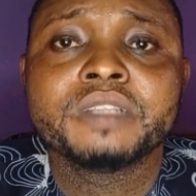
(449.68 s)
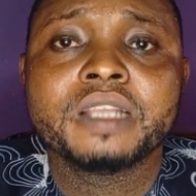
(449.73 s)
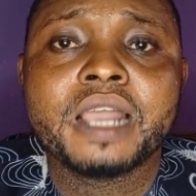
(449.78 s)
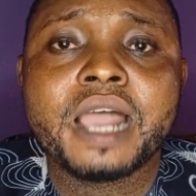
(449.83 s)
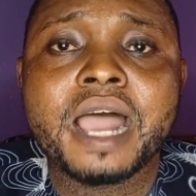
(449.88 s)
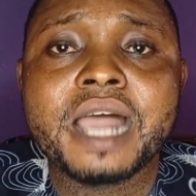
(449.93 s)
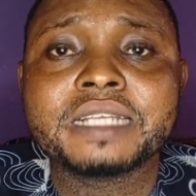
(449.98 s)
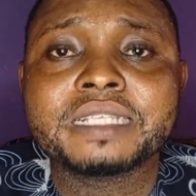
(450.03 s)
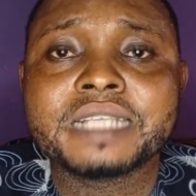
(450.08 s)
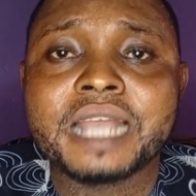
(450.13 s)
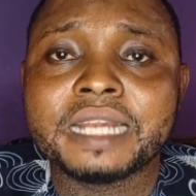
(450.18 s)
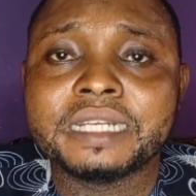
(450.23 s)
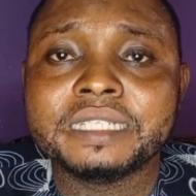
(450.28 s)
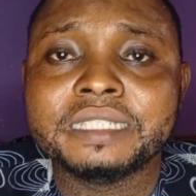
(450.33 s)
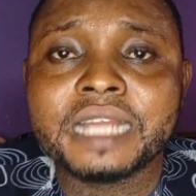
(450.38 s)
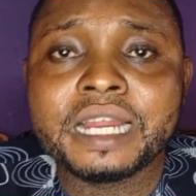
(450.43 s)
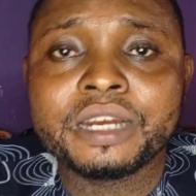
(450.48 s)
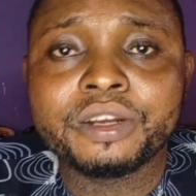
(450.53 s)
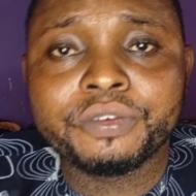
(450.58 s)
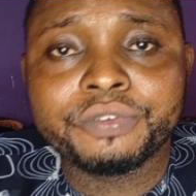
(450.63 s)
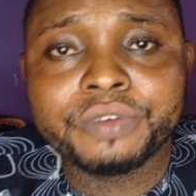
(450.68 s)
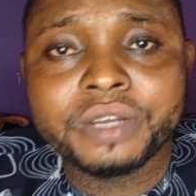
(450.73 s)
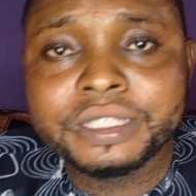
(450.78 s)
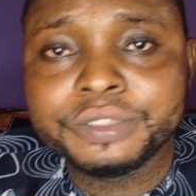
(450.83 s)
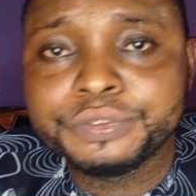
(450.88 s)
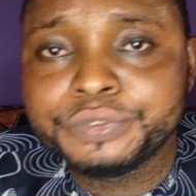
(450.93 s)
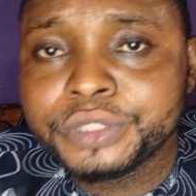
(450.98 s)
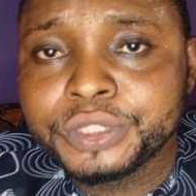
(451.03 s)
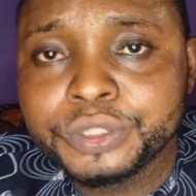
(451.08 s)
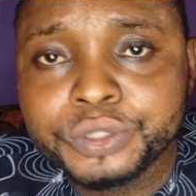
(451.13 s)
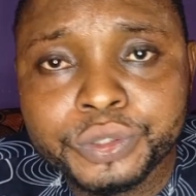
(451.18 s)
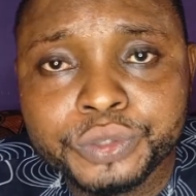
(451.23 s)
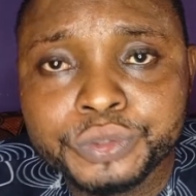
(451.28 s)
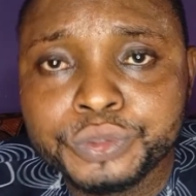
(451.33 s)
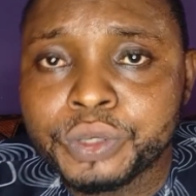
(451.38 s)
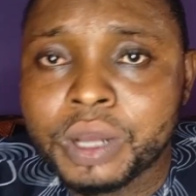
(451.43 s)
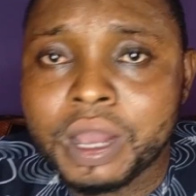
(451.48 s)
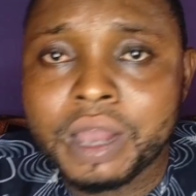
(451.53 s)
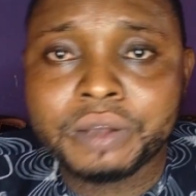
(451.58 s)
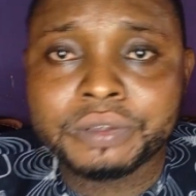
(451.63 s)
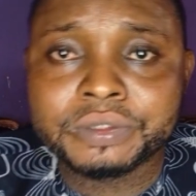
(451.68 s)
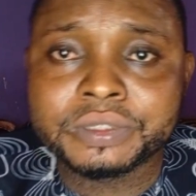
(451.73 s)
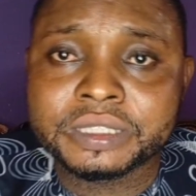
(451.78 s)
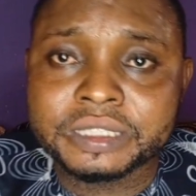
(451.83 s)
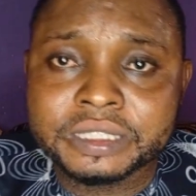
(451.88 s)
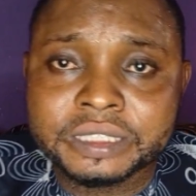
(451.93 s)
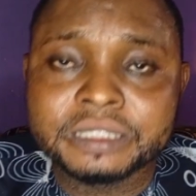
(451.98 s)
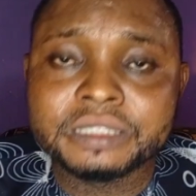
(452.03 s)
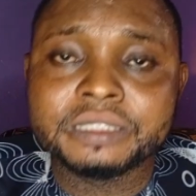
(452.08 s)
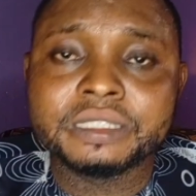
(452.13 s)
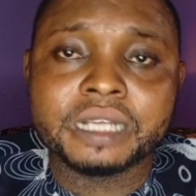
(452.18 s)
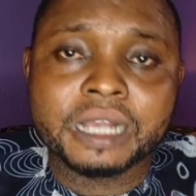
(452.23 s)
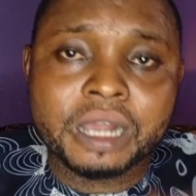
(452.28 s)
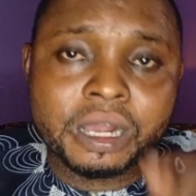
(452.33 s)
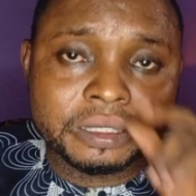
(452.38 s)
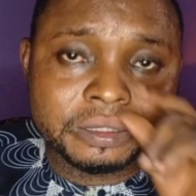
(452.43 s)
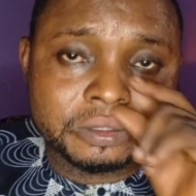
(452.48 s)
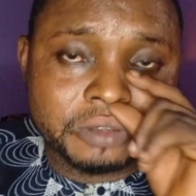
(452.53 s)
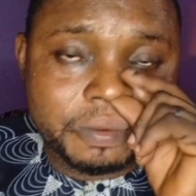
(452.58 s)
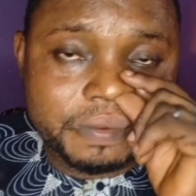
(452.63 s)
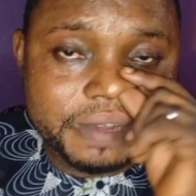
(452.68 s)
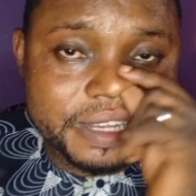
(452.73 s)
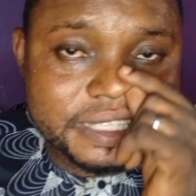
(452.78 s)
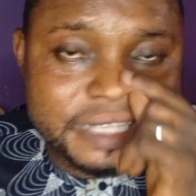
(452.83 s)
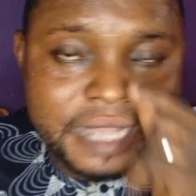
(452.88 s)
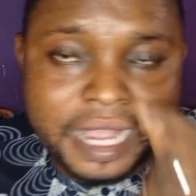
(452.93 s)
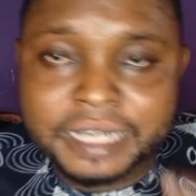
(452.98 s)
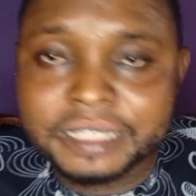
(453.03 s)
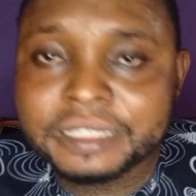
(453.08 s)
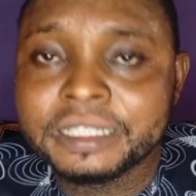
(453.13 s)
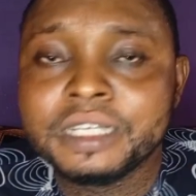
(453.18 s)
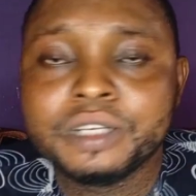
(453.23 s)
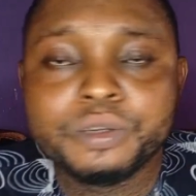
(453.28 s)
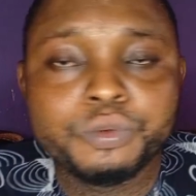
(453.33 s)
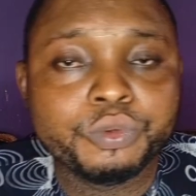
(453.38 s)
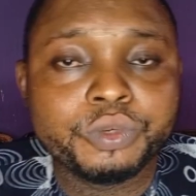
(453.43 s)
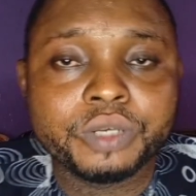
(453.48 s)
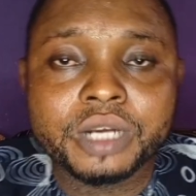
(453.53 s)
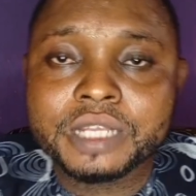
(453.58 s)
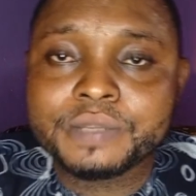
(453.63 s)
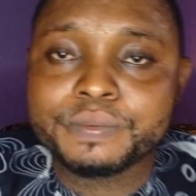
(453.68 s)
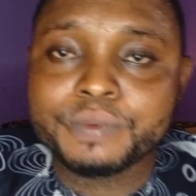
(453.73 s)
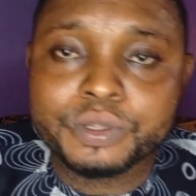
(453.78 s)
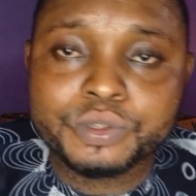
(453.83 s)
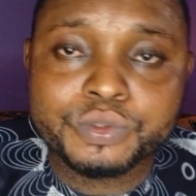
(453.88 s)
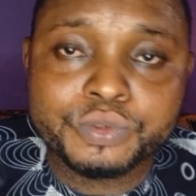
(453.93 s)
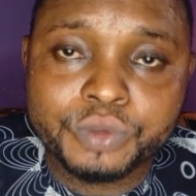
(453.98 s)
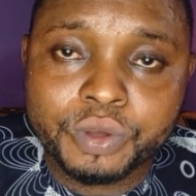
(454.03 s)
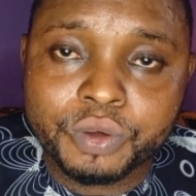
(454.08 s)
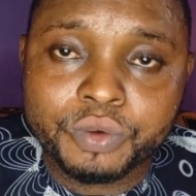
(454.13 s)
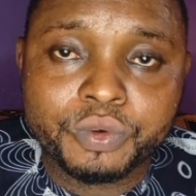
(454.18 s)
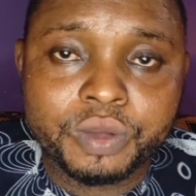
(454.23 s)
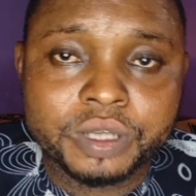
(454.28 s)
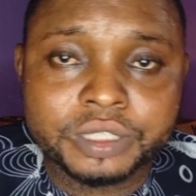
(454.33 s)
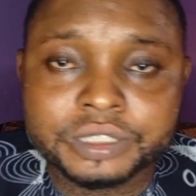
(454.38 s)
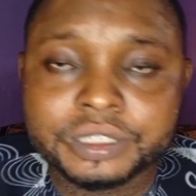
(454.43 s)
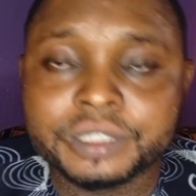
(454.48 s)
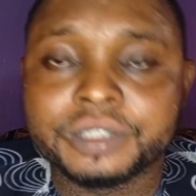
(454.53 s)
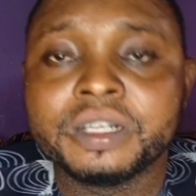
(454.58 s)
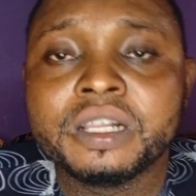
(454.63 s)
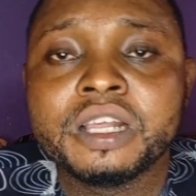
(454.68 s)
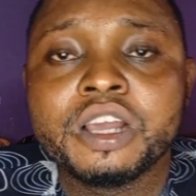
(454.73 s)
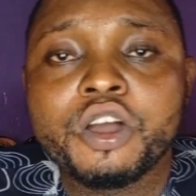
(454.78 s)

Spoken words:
ask at the end of any video you have seen on the comment side, we will respond to your question.